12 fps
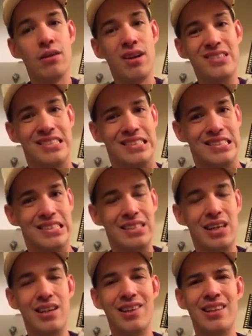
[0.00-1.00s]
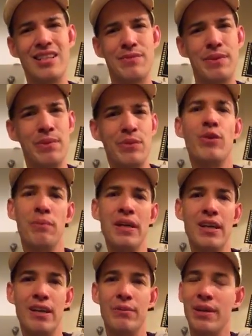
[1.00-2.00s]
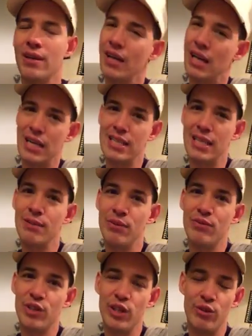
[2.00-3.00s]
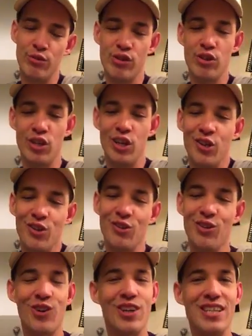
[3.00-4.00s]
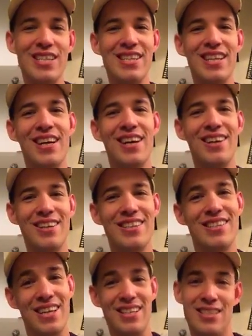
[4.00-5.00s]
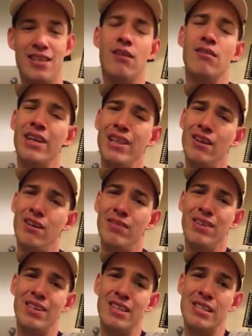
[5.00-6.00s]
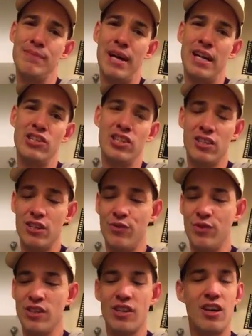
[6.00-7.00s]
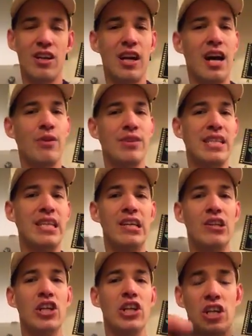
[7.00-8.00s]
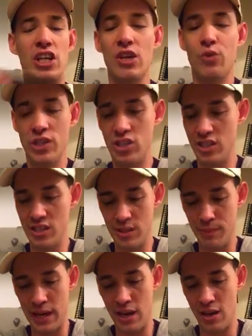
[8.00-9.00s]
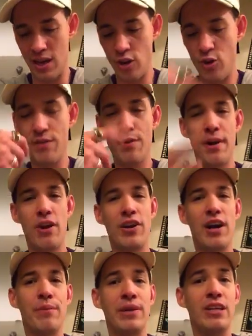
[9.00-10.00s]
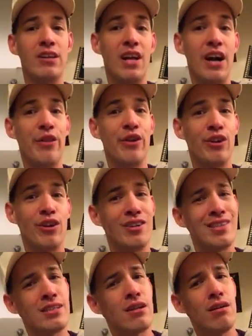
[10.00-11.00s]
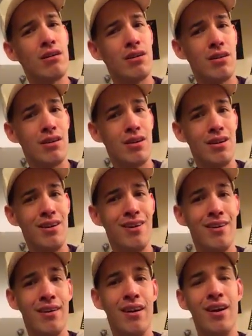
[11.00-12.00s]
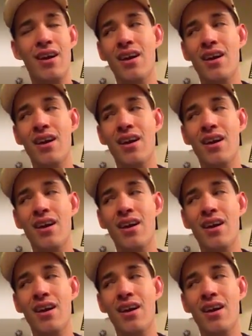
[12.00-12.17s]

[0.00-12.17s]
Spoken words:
I think this might be for me, but I guess it could be for you. So the unicorn is said to, oh, I love it. It's magic. So the first card I got was Healer, which is about you have the power to help and heal others. Aww.